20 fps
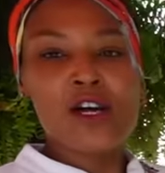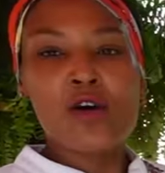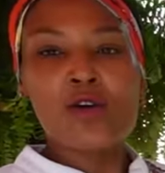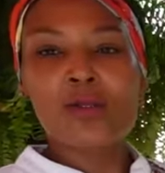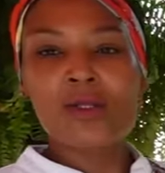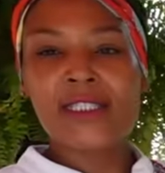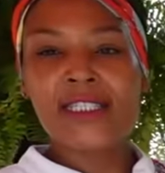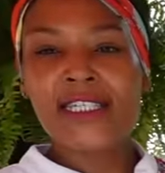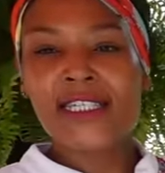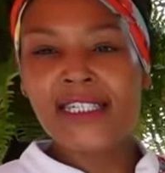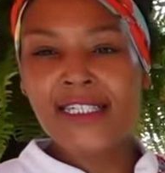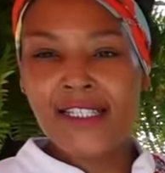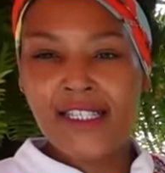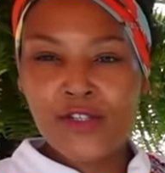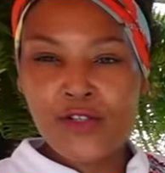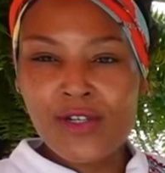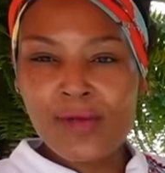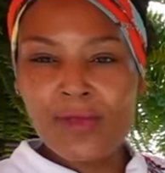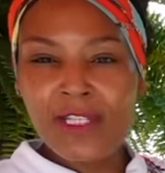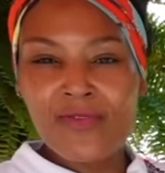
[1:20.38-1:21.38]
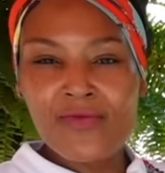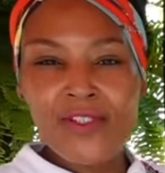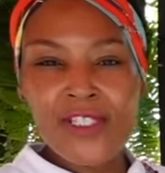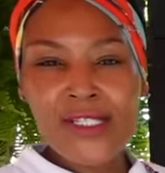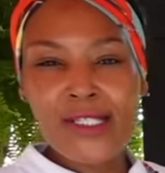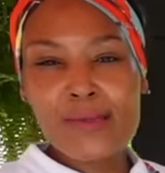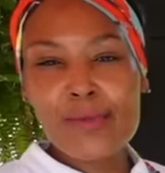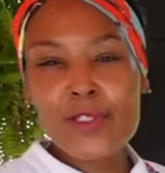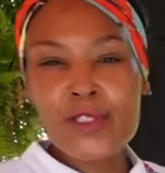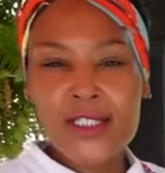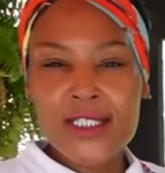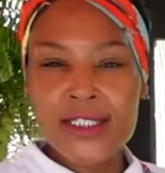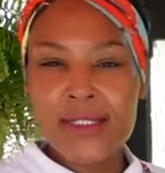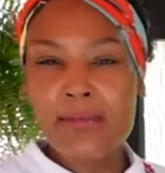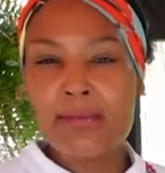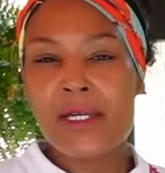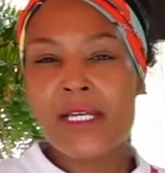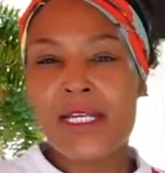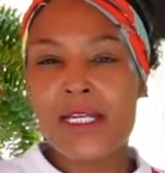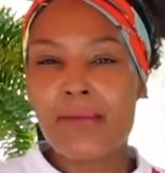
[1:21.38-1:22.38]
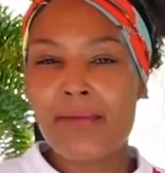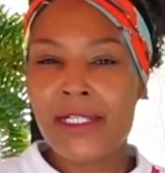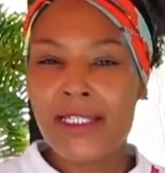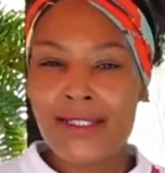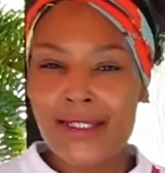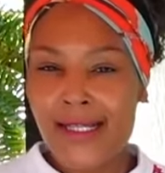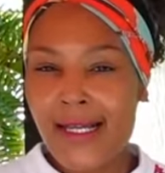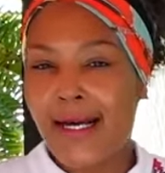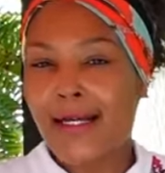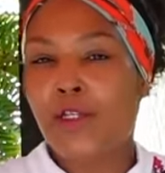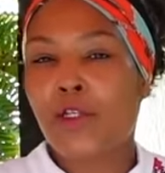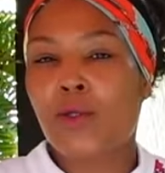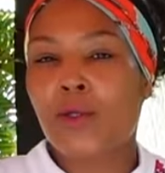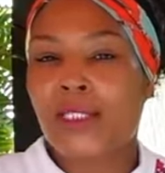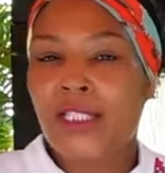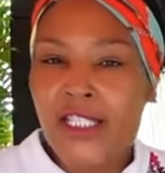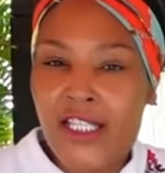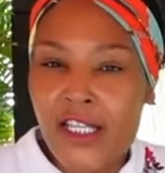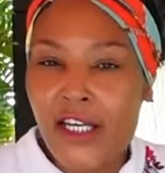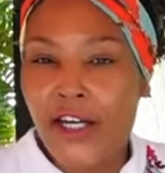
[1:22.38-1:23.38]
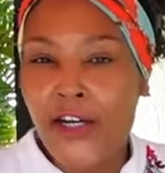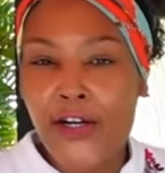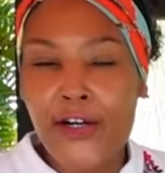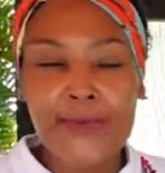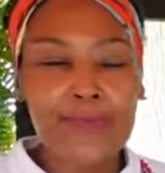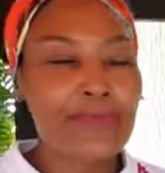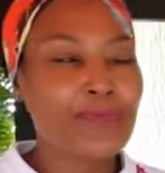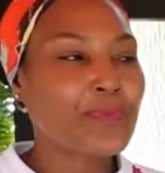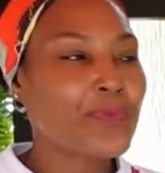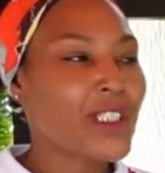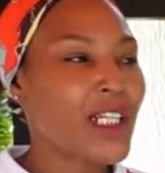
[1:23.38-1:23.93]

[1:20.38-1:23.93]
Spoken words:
only extremely visible to me because I know it's there.